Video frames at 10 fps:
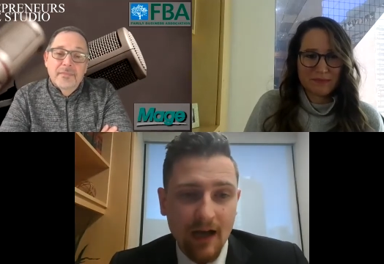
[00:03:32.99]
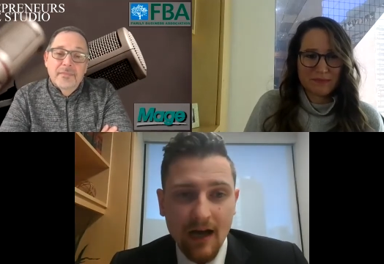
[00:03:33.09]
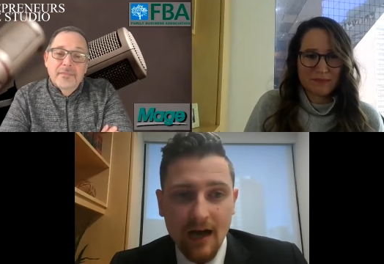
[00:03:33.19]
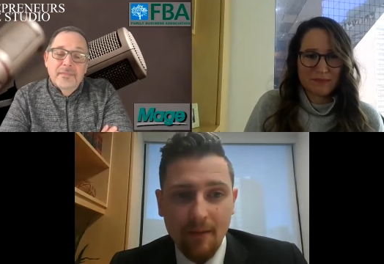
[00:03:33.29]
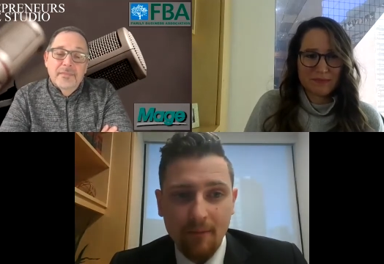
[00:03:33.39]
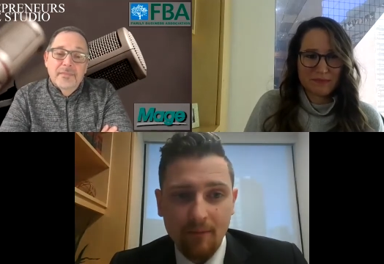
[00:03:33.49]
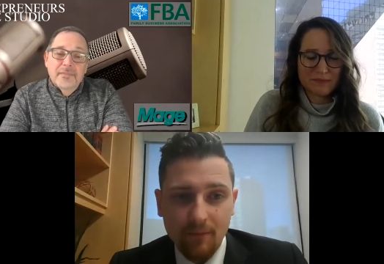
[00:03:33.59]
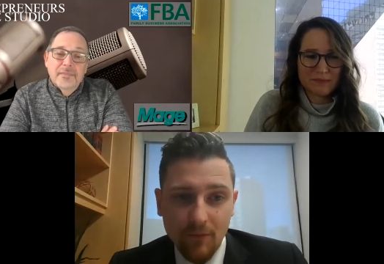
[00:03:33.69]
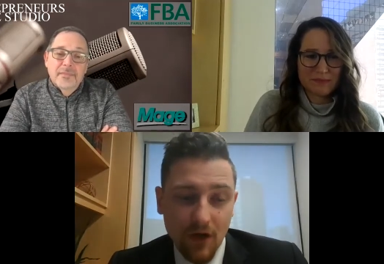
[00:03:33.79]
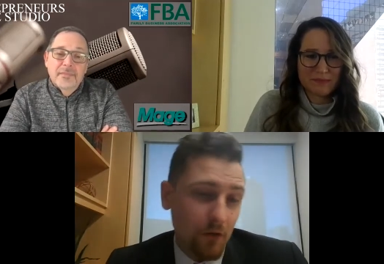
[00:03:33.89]
Speaker 1: Um,
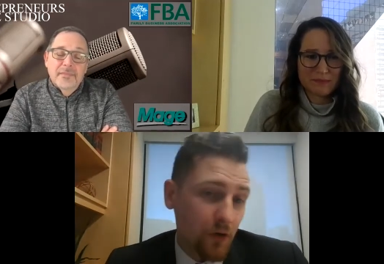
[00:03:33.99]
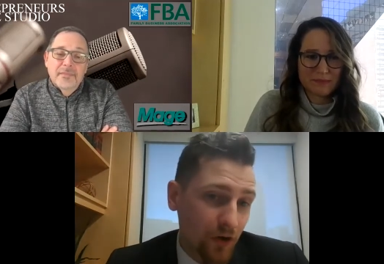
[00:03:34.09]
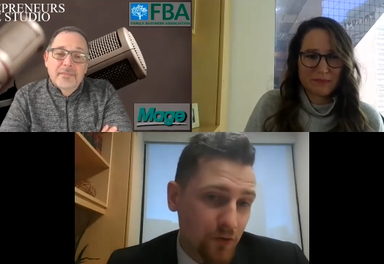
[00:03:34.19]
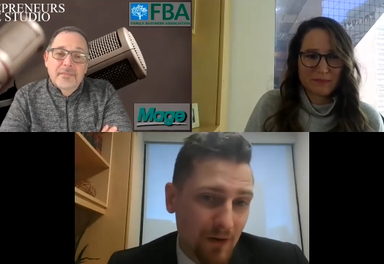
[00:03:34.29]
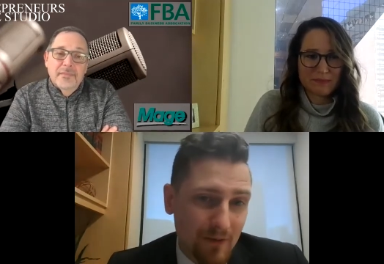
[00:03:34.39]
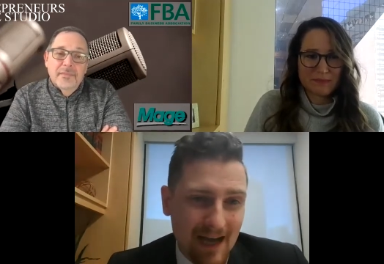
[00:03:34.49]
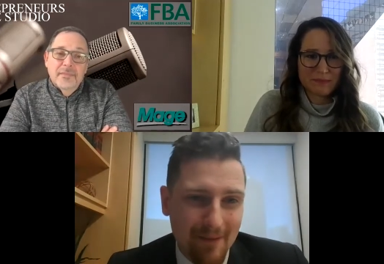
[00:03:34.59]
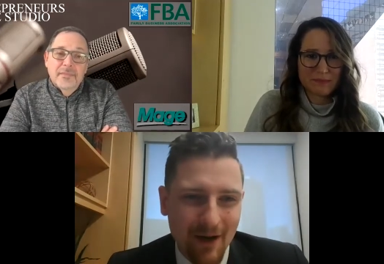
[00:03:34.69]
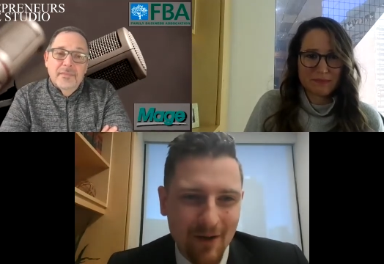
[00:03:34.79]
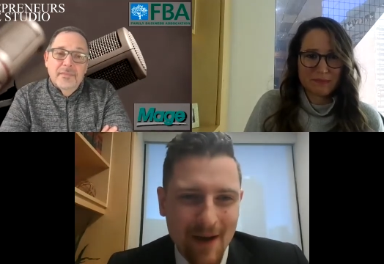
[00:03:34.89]
you know, who knows what was happening on the